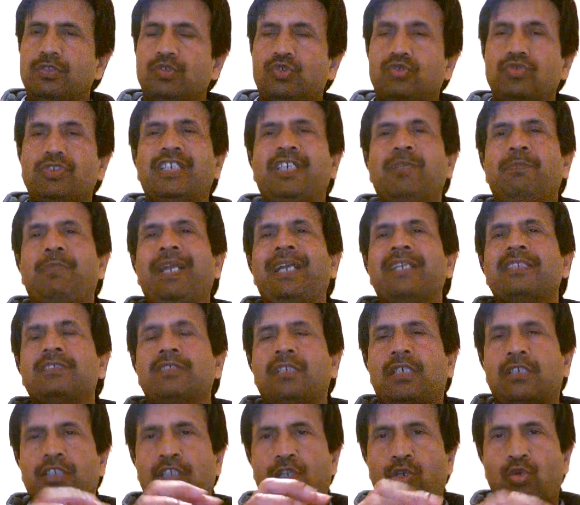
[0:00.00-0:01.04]
So it
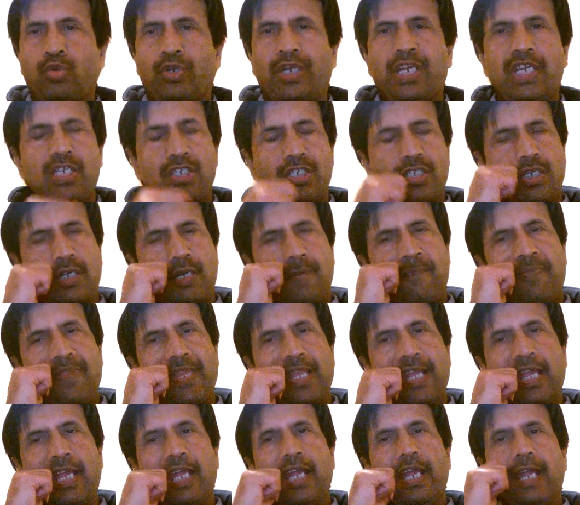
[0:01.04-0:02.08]
depends on the location
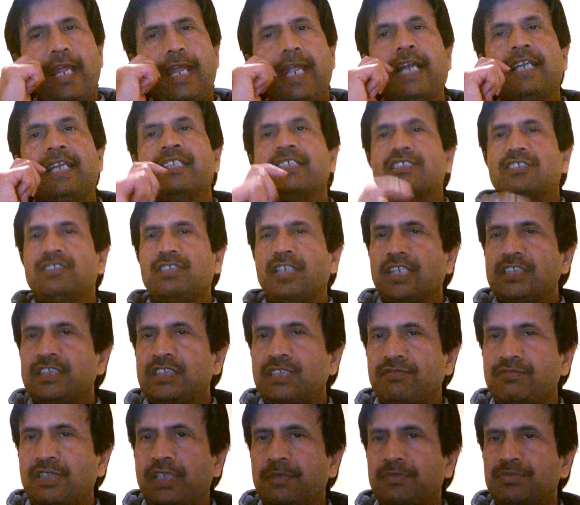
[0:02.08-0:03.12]
and the size
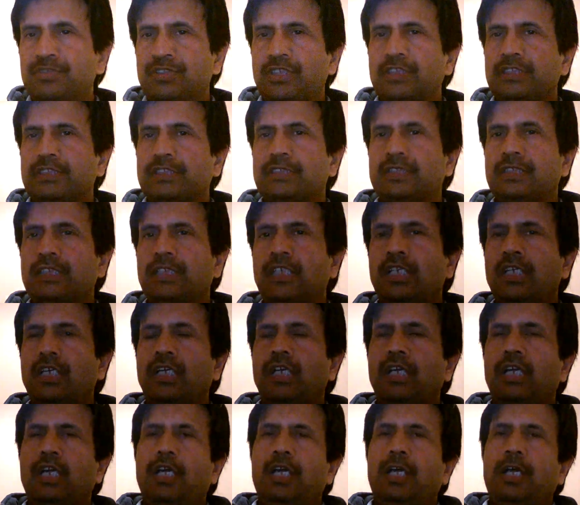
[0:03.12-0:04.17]
of the abscess.
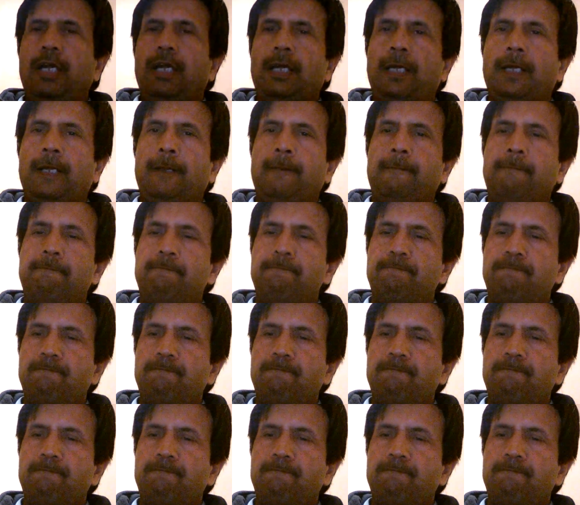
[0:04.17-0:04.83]
Uh,